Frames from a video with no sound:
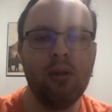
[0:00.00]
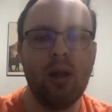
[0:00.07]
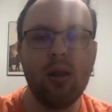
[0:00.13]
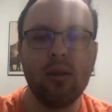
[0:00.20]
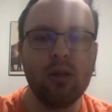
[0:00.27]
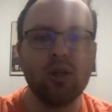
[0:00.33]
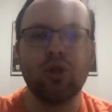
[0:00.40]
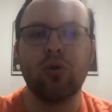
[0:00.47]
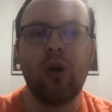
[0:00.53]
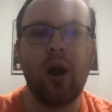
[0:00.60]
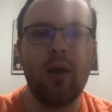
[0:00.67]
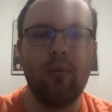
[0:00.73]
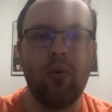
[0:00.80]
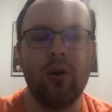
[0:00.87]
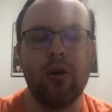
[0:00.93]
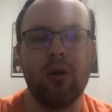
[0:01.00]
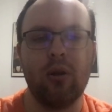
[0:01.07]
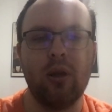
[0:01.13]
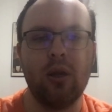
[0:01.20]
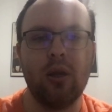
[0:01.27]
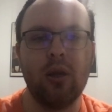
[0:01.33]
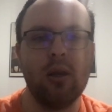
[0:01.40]
describe what you're
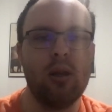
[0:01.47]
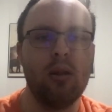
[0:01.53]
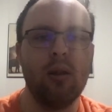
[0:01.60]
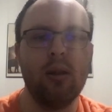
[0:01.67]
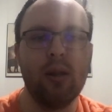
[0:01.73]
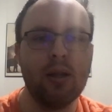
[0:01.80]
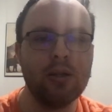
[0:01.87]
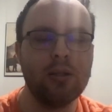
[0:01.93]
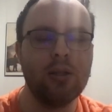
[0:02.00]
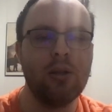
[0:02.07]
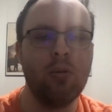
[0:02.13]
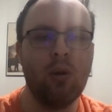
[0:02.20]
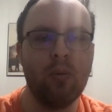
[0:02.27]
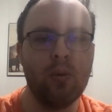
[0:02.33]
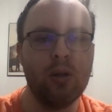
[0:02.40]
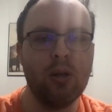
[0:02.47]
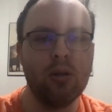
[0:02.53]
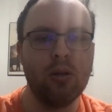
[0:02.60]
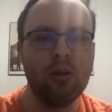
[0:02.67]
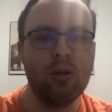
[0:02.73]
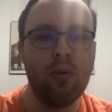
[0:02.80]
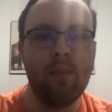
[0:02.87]
thinking, and then let's see what we need to
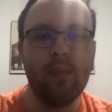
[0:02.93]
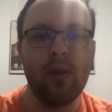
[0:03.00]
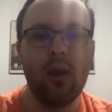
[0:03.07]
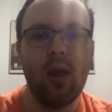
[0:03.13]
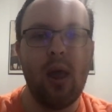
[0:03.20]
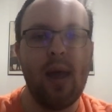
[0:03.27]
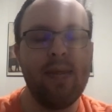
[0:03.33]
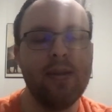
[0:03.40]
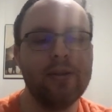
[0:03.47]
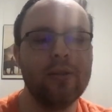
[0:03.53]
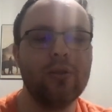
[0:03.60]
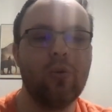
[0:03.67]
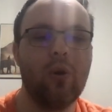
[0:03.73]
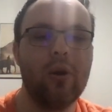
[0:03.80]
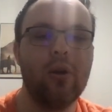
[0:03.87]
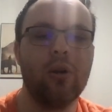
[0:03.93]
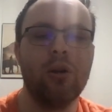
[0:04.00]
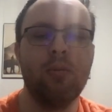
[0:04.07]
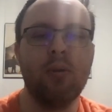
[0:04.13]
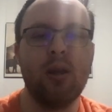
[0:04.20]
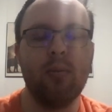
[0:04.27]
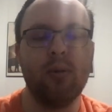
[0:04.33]
do. And this is where you're going to
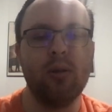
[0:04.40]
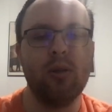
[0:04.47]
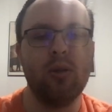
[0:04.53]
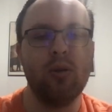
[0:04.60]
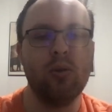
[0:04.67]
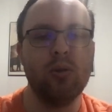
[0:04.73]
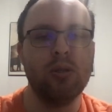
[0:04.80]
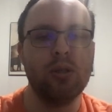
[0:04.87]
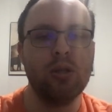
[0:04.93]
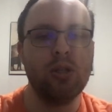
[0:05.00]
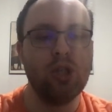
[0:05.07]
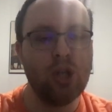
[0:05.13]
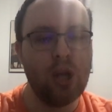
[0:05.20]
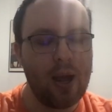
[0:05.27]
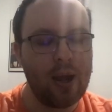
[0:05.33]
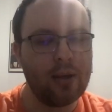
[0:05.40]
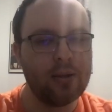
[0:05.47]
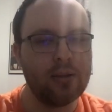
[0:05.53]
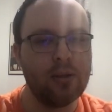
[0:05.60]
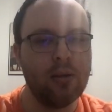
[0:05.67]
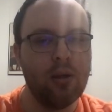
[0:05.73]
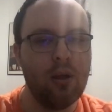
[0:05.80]
be able to use
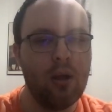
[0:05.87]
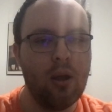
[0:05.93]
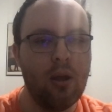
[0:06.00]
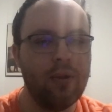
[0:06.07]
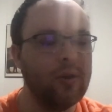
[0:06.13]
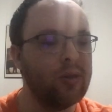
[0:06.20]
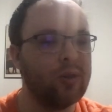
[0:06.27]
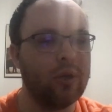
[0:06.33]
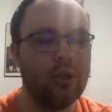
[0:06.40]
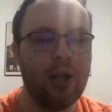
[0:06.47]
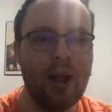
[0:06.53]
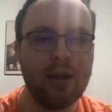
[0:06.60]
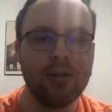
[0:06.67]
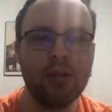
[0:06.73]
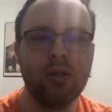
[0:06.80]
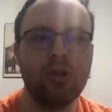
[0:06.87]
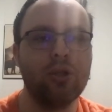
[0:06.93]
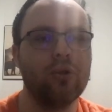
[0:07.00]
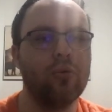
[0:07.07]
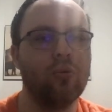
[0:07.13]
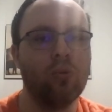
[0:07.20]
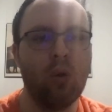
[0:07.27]
checks. Those classic
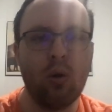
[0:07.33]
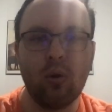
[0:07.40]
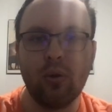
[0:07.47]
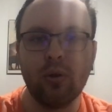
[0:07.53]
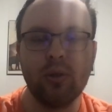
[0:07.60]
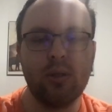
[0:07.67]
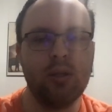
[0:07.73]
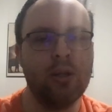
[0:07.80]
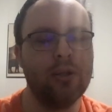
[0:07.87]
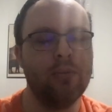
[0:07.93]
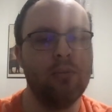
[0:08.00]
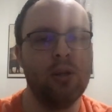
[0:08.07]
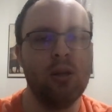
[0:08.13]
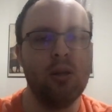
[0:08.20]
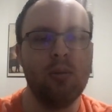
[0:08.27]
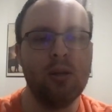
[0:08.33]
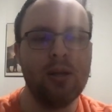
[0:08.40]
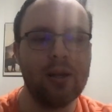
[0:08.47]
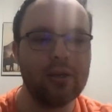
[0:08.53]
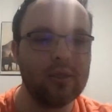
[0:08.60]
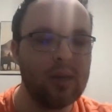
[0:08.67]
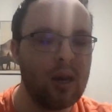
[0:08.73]
just rolls, doesn't need to be
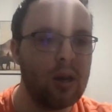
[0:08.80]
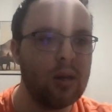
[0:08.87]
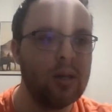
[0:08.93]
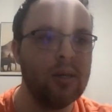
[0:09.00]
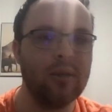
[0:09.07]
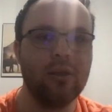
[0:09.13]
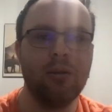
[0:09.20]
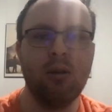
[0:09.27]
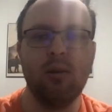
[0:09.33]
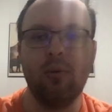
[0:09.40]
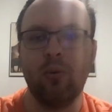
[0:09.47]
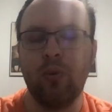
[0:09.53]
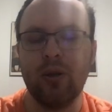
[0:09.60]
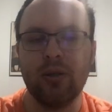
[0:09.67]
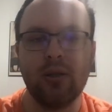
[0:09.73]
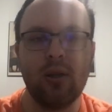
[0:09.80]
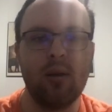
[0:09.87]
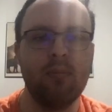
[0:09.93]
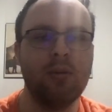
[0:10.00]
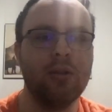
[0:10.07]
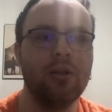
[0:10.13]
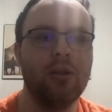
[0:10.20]
dexterity, doesn't need to be wisdom,
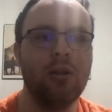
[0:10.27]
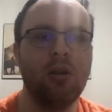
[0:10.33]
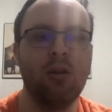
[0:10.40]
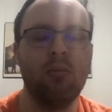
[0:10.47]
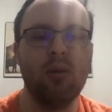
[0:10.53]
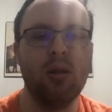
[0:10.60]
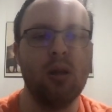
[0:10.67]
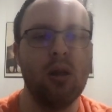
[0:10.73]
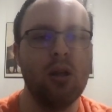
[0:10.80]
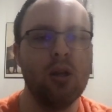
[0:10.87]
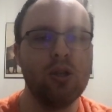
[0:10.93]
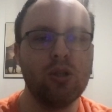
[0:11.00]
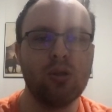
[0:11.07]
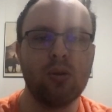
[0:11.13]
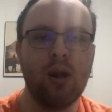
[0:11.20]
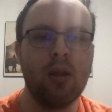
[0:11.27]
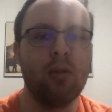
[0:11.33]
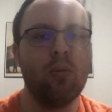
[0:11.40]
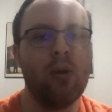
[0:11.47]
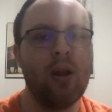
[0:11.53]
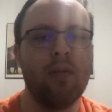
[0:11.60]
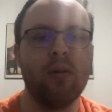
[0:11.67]
doesn't need to be strength,
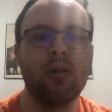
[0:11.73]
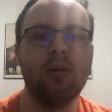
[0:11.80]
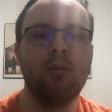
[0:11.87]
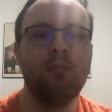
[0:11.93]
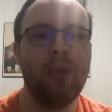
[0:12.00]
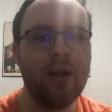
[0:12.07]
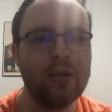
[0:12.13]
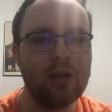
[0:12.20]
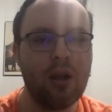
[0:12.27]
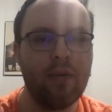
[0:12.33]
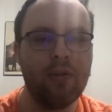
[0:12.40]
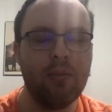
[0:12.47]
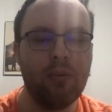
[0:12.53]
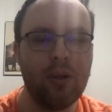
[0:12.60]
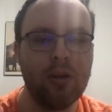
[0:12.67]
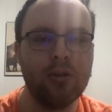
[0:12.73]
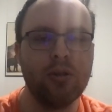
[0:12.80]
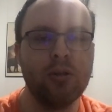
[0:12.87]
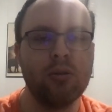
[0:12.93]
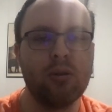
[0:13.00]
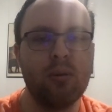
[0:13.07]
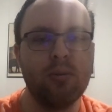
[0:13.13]
whatever. Based off the player's
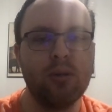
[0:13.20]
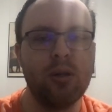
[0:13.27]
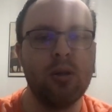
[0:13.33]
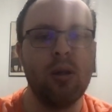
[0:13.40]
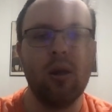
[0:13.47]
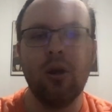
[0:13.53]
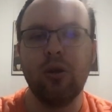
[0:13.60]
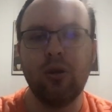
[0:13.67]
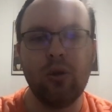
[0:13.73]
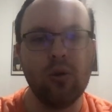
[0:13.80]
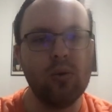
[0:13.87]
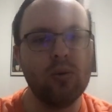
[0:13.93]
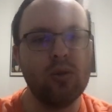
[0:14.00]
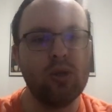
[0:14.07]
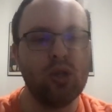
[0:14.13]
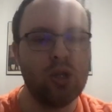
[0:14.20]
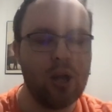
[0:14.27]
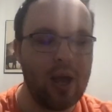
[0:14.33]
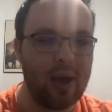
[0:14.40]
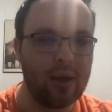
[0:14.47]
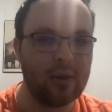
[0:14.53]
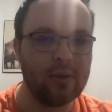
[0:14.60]
description, use
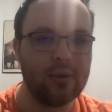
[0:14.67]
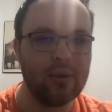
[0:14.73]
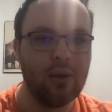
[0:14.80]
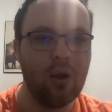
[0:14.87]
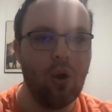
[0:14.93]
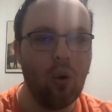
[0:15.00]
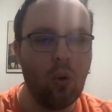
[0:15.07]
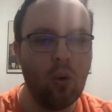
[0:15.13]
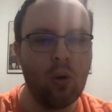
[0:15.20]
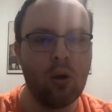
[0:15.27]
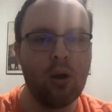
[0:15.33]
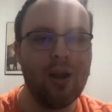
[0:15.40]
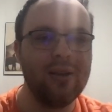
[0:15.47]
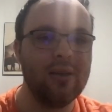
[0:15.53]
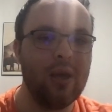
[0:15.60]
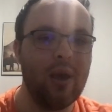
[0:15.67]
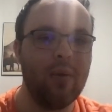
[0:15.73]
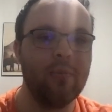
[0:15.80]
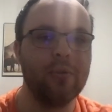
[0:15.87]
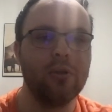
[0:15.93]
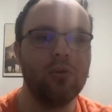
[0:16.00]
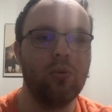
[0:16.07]
checks or
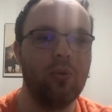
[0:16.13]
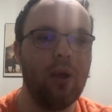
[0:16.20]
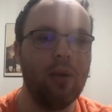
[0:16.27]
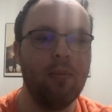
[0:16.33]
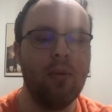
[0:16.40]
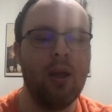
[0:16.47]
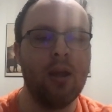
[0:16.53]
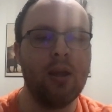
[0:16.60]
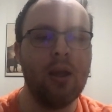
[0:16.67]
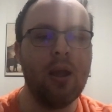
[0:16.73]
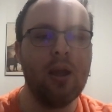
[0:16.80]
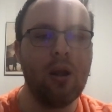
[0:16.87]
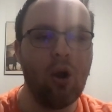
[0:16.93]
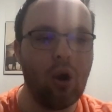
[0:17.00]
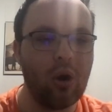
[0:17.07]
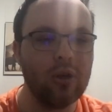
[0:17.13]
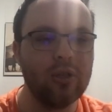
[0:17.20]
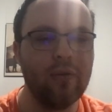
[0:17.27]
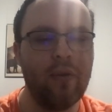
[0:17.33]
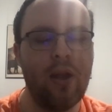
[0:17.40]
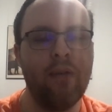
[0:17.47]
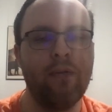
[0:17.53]
attempts, aka hearts
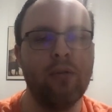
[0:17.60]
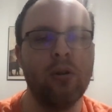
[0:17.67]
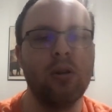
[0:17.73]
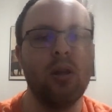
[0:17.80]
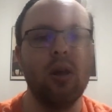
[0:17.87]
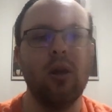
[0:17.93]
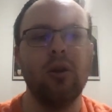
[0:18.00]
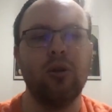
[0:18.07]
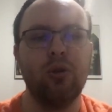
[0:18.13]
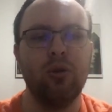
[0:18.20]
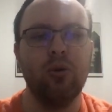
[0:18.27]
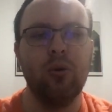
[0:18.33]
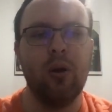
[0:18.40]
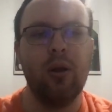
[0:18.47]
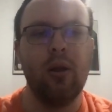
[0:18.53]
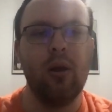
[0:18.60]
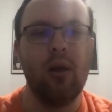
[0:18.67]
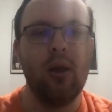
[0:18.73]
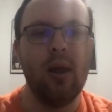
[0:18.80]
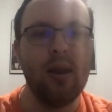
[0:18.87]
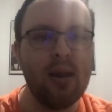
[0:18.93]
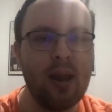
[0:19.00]
of effort, to
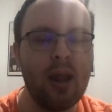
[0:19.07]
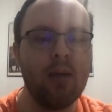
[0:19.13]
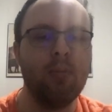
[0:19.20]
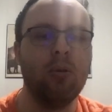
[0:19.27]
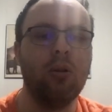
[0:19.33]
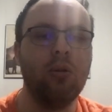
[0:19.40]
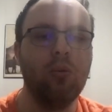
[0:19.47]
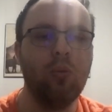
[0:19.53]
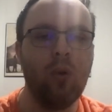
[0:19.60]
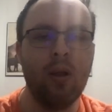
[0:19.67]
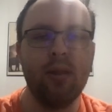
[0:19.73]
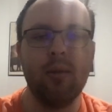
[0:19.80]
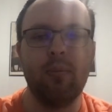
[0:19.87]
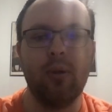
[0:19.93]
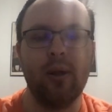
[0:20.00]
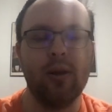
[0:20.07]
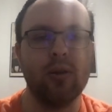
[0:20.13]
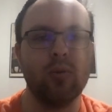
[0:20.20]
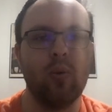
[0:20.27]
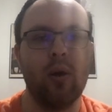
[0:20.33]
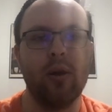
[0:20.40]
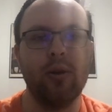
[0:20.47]
enable what the
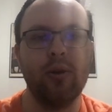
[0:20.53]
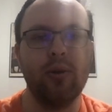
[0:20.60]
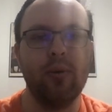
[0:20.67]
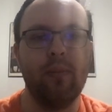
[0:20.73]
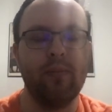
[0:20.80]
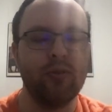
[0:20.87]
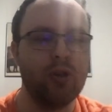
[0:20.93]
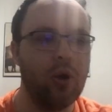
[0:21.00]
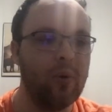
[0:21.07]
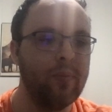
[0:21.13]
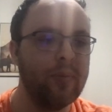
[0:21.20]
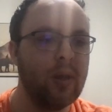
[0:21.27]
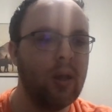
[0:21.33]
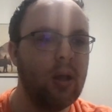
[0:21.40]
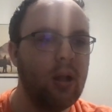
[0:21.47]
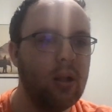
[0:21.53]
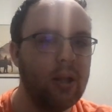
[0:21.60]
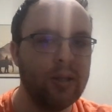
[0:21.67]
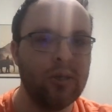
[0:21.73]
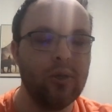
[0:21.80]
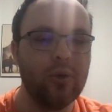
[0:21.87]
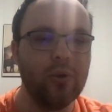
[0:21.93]
players want to do. So
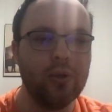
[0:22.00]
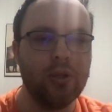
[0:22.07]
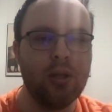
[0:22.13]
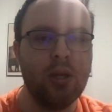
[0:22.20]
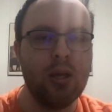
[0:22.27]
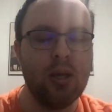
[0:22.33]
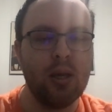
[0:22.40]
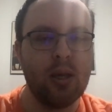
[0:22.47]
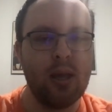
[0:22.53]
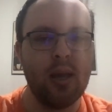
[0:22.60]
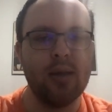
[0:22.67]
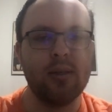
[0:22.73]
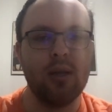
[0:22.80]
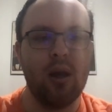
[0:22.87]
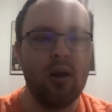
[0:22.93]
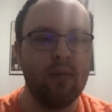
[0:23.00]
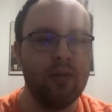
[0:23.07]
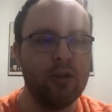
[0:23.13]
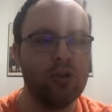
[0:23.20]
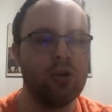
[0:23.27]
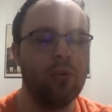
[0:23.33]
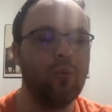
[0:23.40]
let's use the case of the
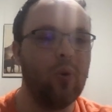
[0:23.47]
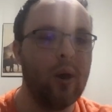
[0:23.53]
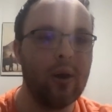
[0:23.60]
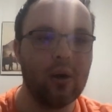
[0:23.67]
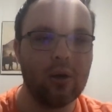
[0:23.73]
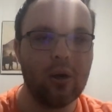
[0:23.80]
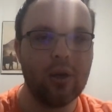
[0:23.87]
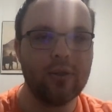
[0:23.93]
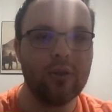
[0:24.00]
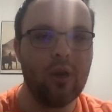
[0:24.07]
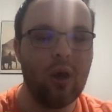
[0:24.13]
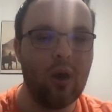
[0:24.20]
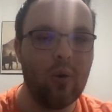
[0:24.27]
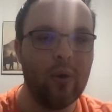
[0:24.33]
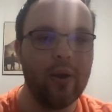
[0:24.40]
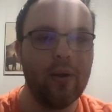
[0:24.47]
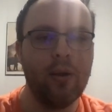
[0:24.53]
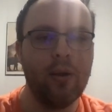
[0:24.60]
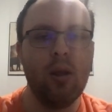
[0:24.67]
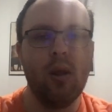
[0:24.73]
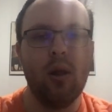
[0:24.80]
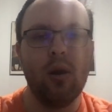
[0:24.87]
tripwire across the hallway,
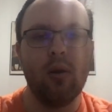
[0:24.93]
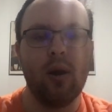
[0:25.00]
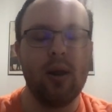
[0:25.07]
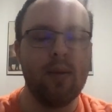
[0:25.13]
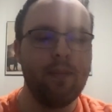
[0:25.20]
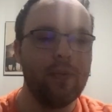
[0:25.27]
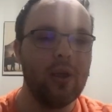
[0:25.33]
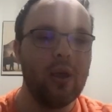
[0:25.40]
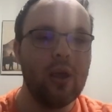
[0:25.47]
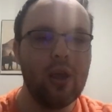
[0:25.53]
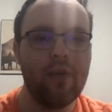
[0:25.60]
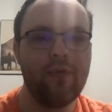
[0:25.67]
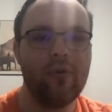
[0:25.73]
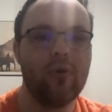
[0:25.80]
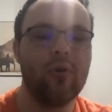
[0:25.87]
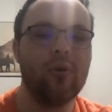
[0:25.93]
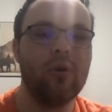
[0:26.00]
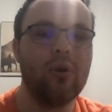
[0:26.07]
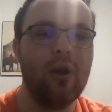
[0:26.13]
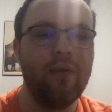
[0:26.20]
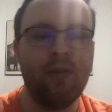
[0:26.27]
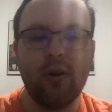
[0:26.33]
right? If
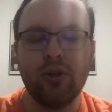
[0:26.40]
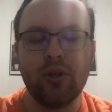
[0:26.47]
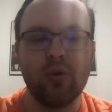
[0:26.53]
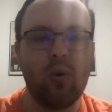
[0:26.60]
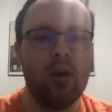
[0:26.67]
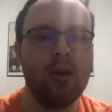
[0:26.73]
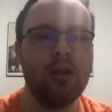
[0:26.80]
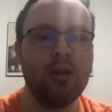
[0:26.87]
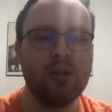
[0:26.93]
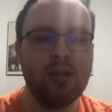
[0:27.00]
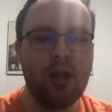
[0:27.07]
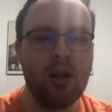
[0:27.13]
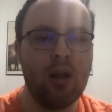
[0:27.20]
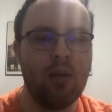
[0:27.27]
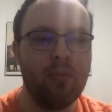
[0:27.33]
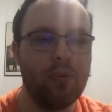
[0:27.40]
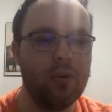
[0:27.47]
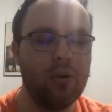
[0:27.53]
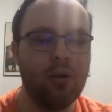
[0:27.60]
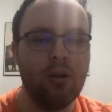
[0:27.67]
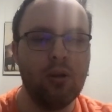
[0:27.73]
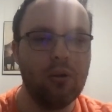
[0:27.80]
they're just wanting to set up
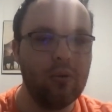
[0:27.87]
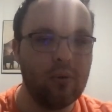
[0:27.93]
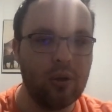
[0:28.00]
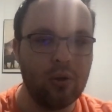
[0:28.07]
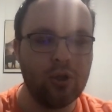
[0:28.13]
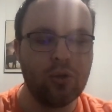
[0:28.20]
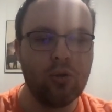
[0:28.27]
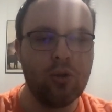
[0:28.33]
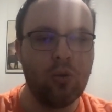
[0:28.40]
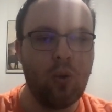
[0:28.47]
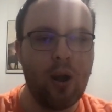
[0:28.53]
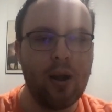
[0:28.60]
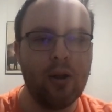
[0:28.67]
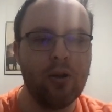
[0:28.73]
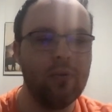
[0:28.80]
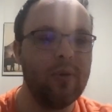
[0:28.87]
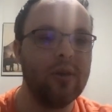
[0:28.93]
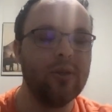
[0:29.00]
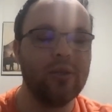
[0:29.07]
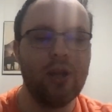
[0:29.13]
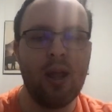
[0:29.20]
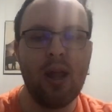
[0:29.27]
the wire, you may
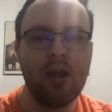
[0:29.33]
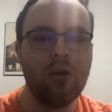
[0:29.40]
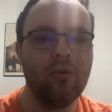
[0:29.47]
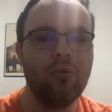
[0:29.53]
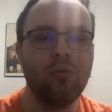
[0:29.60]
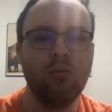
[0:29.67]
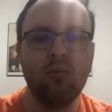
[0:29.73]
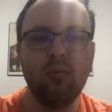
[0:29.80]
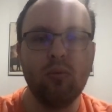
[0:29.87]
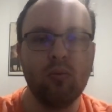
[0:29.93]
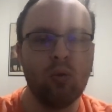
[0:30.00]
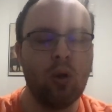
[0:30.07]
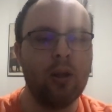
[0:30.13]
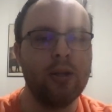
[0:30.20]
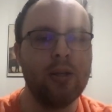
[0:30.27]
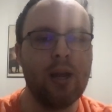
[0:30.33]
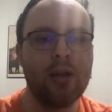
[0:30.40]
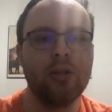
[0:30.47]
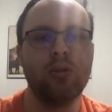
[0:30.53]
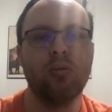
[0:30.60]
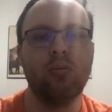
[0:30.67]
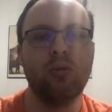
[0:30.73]
just say, hey, roll a
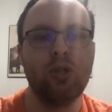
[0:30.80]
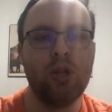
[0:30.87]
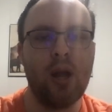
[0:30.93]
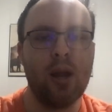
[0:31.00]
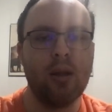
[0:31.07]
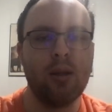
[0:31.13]
dex check